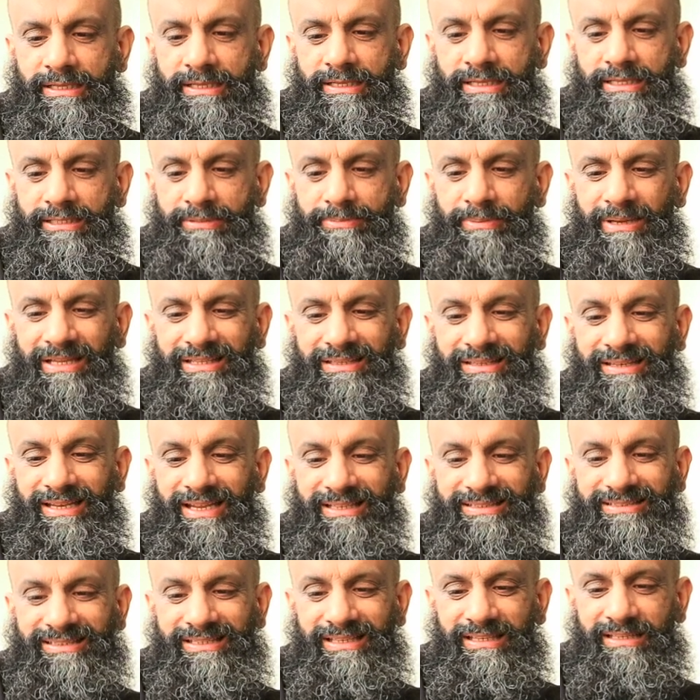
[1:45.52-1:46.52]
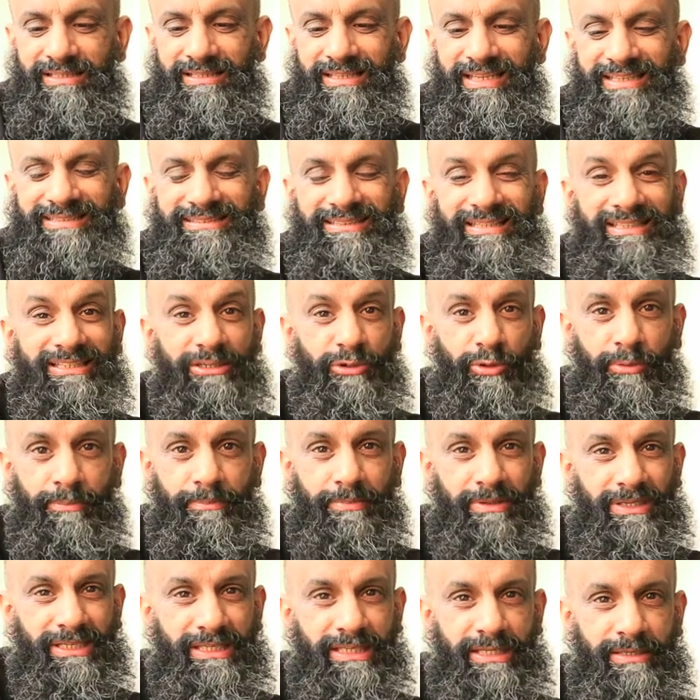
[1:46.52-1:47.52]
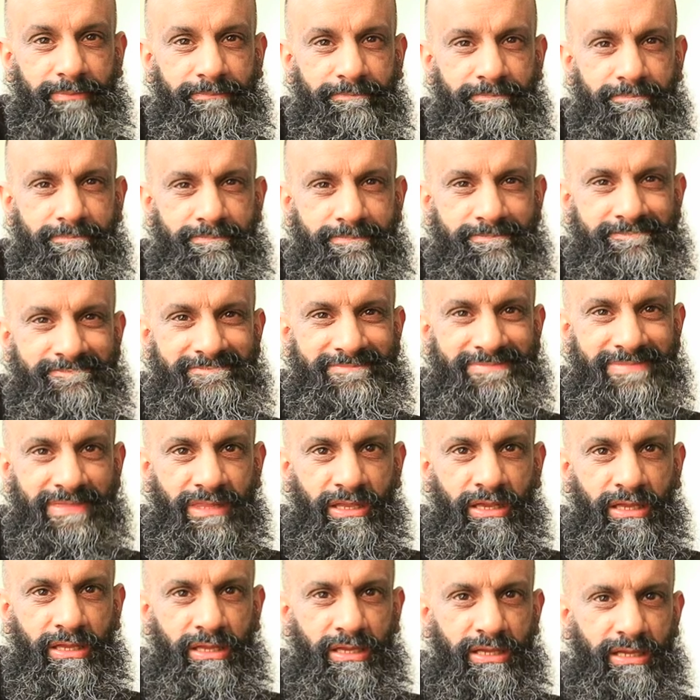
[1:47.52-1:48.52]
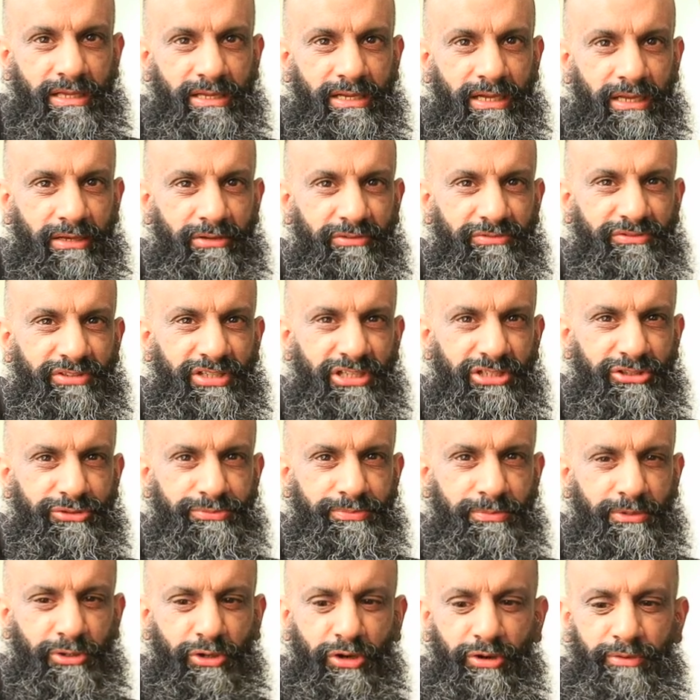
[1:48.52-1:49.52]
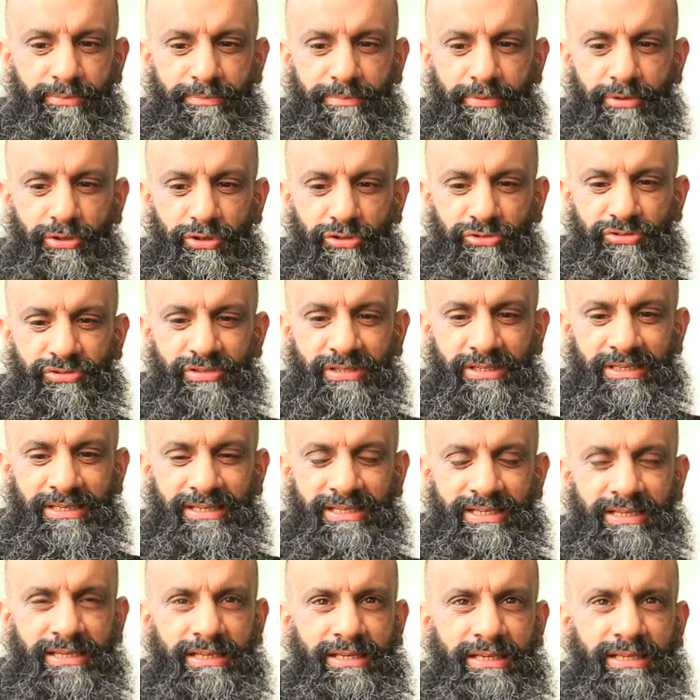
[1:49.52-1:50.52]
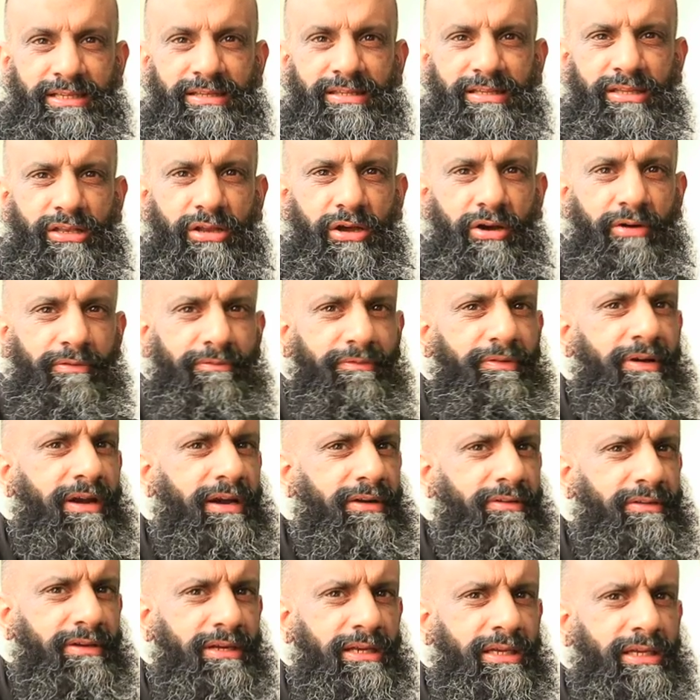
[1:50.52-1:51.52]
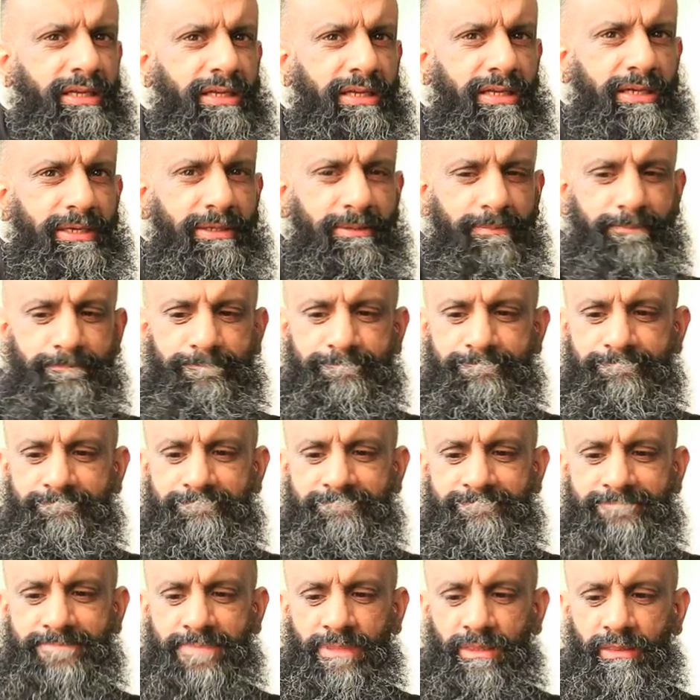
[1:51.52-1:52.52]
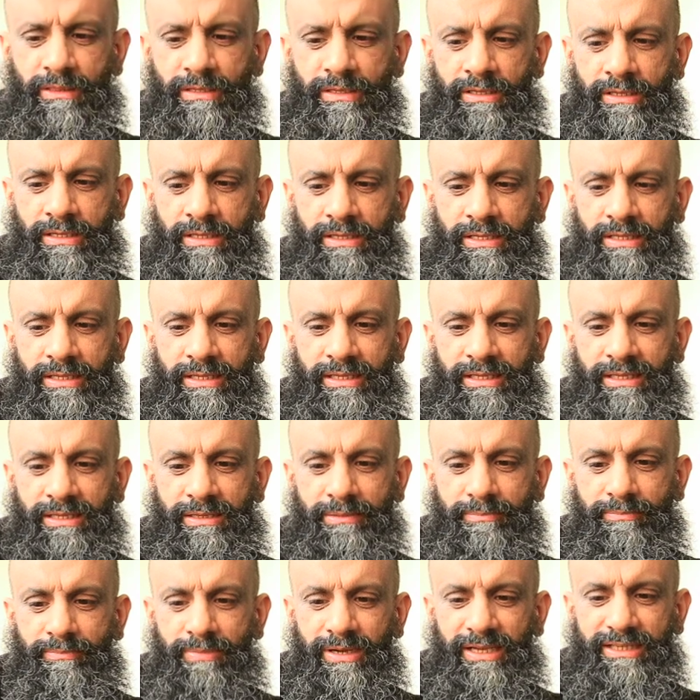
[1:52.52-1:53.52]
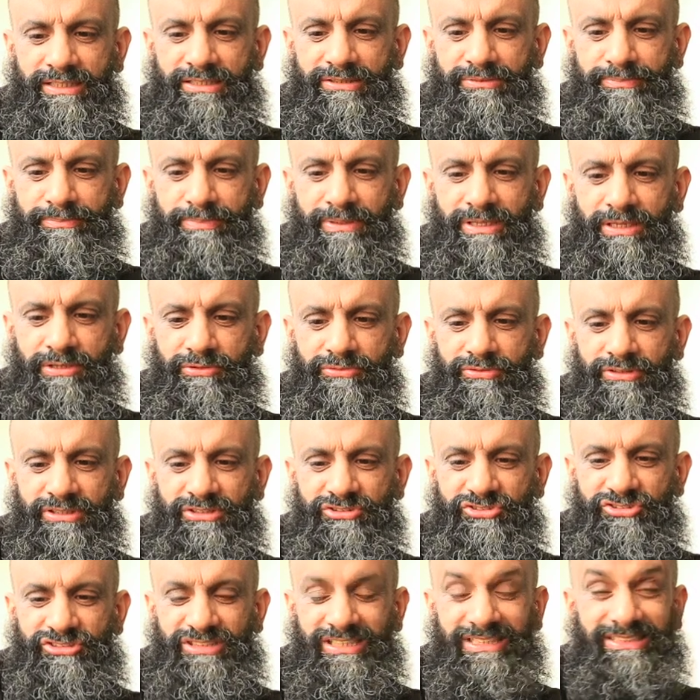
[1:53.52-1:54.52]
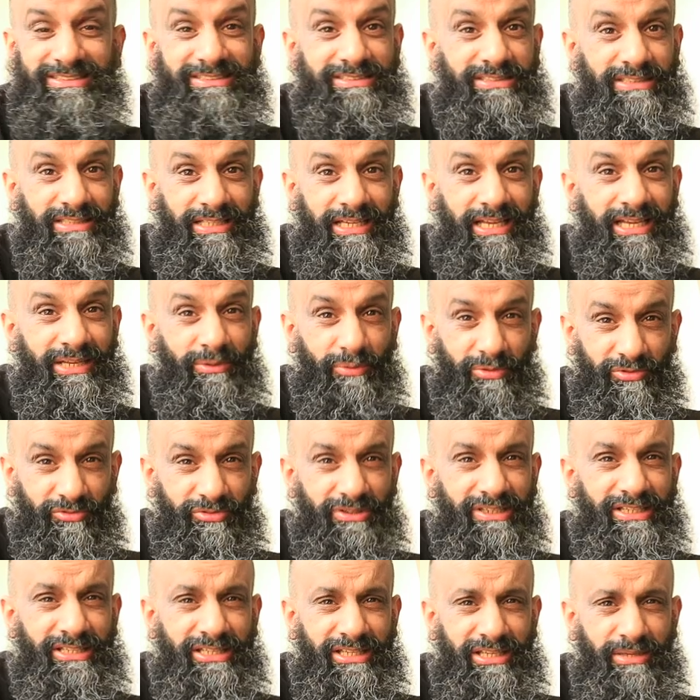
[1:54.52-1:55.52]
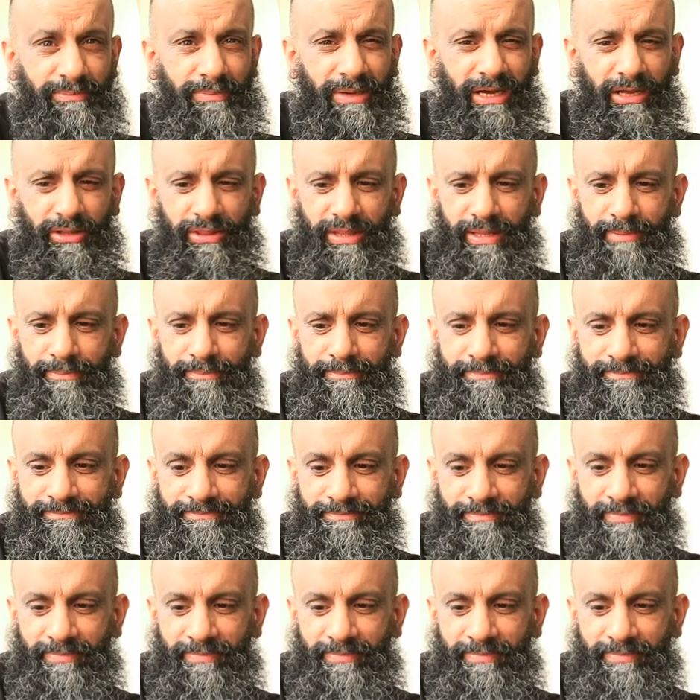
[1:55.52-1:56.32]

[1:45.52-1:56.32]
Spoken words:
It's by the Nestle company. Kind of turns me off because they're not very my experiences and reading about them